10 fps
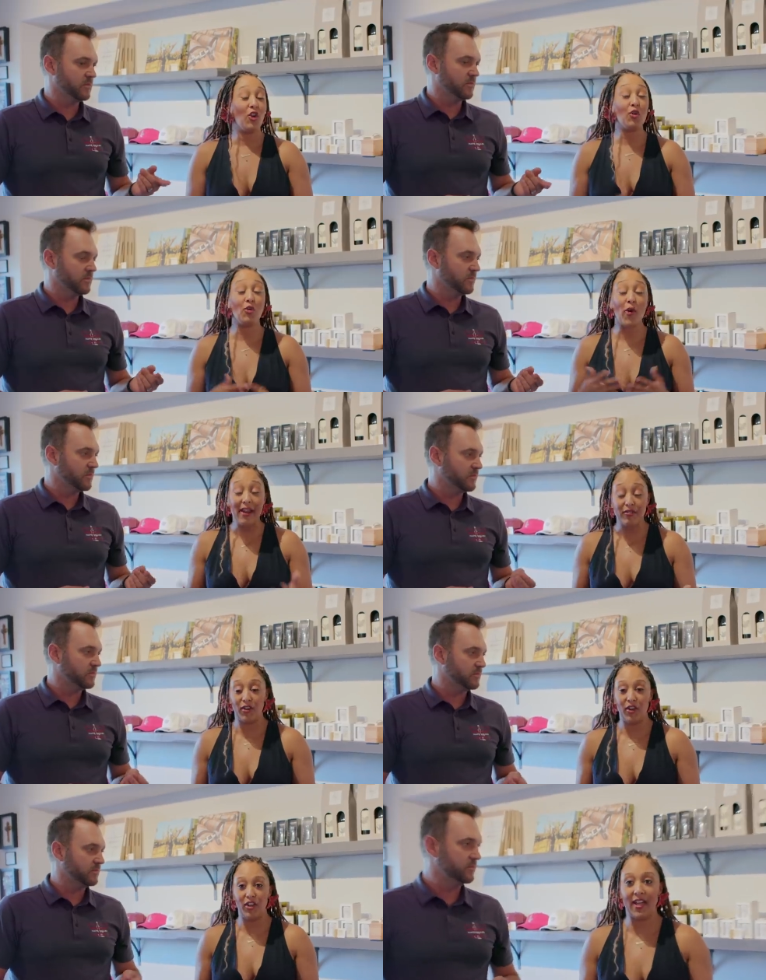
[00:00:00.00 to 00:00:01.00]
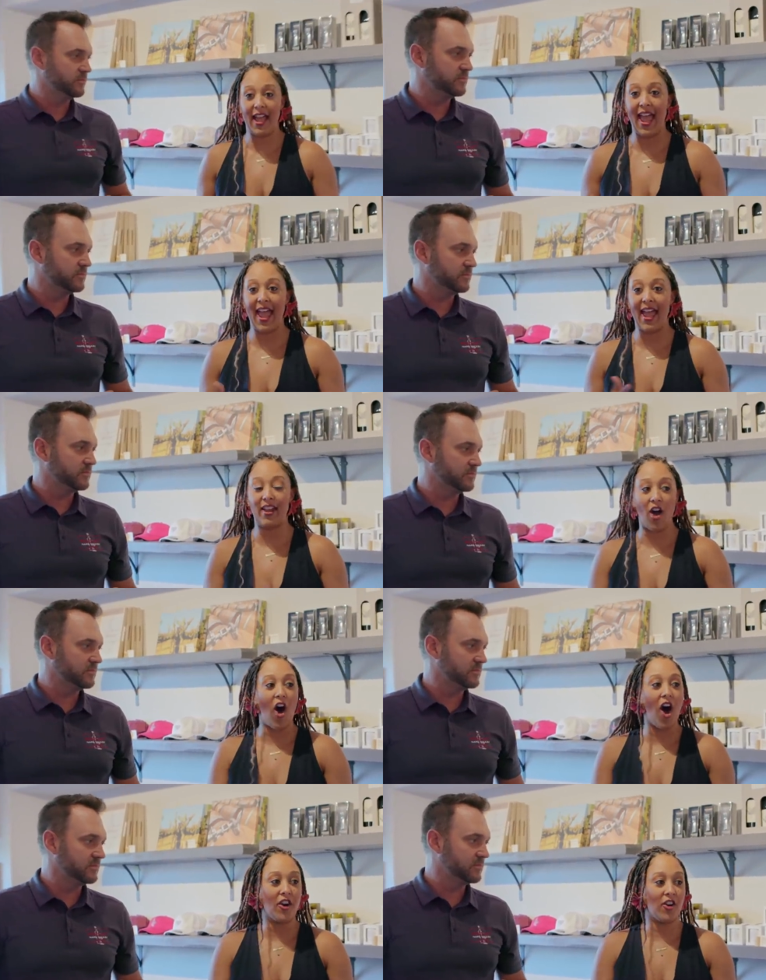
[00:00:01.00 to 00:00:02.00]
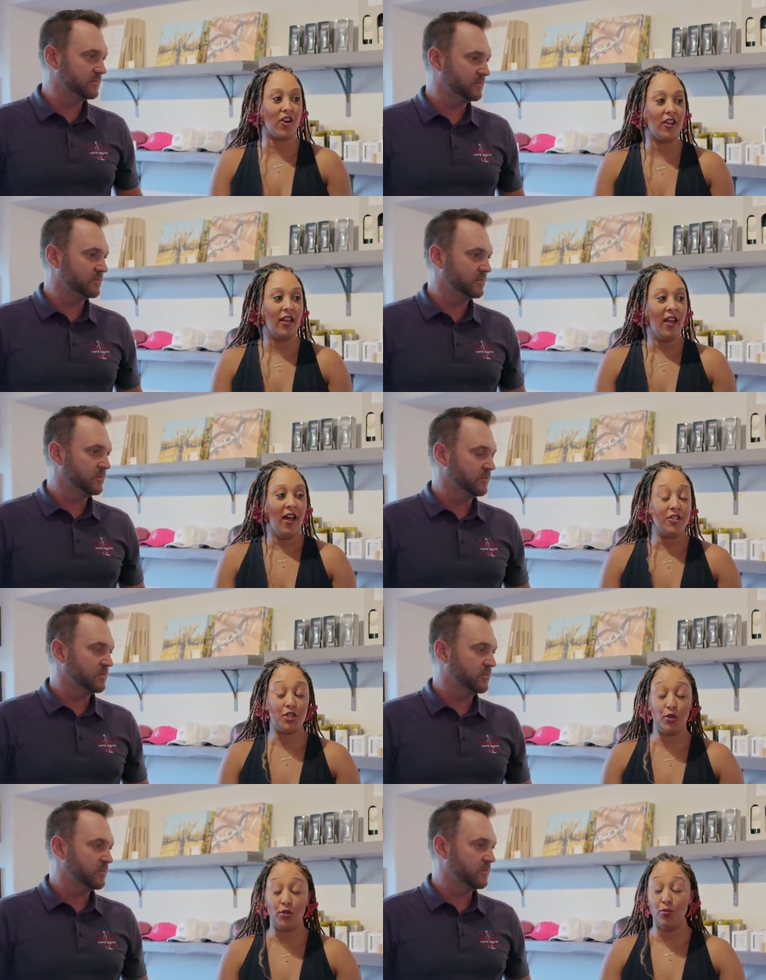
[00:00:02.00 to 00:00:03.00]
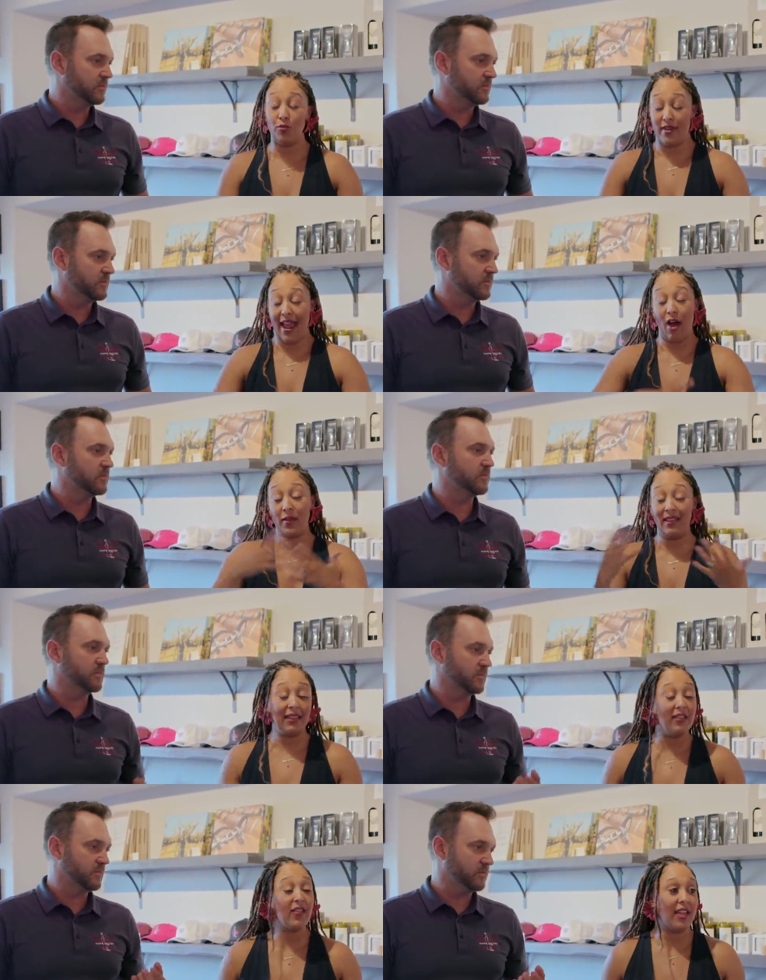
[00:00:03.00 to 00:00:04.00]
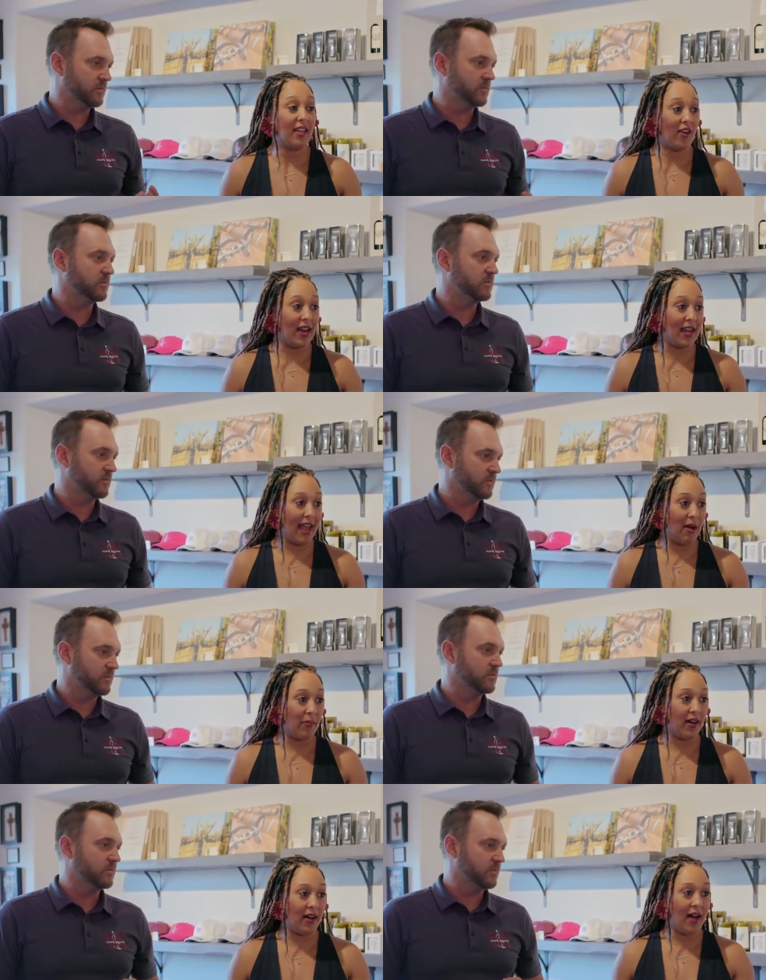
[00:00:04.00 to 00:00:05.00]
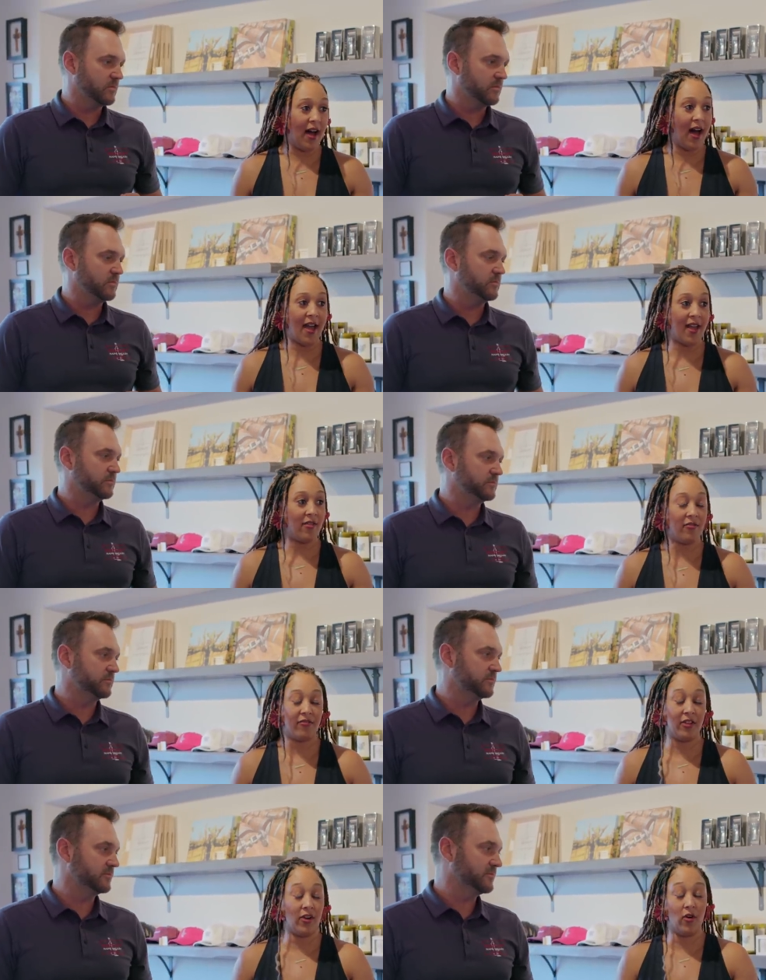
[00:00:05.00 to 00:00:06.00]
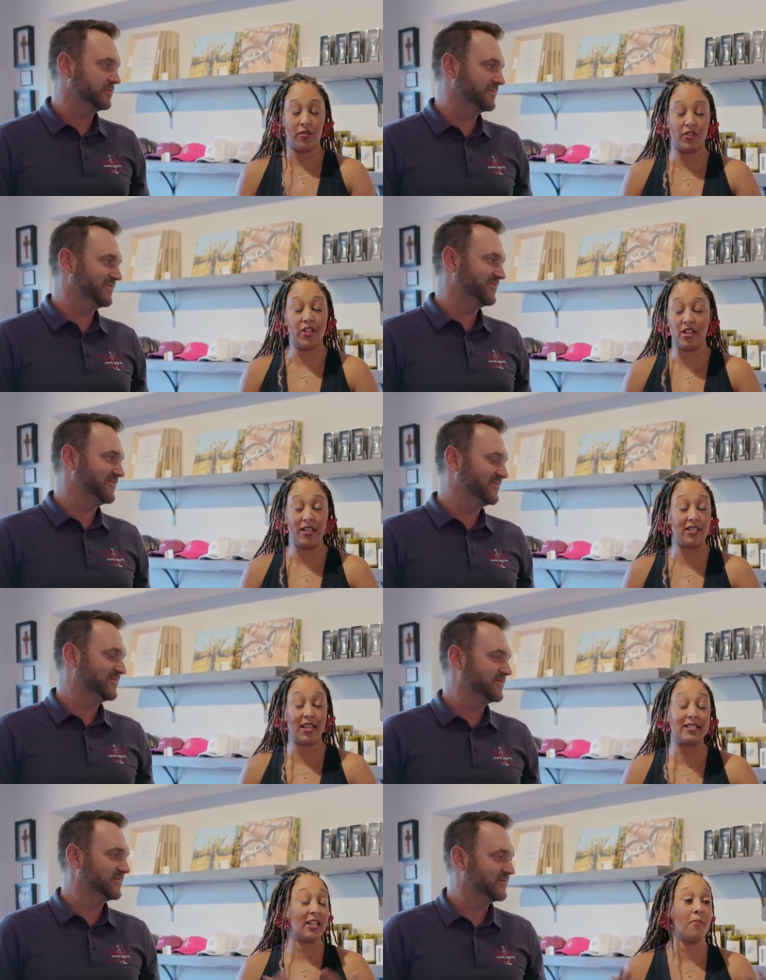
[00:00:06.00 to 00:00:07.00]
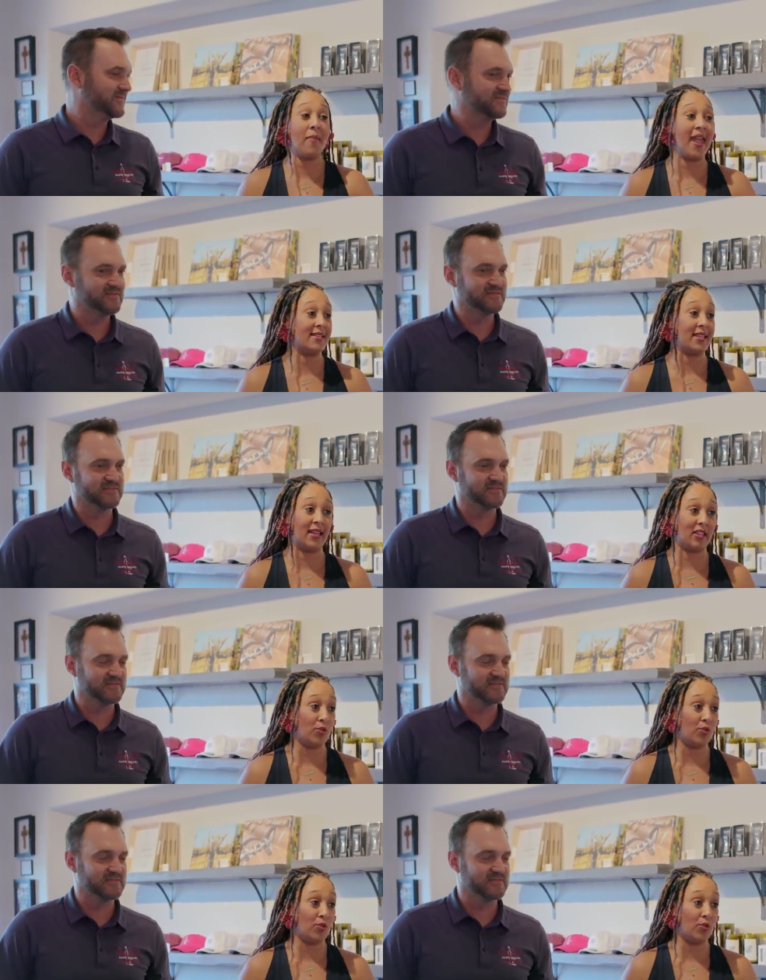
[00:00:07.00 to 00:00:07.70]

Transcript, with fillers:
Speaker 1: grateful and honored to now be living here in Napa. I've, you know, it's it's an amazing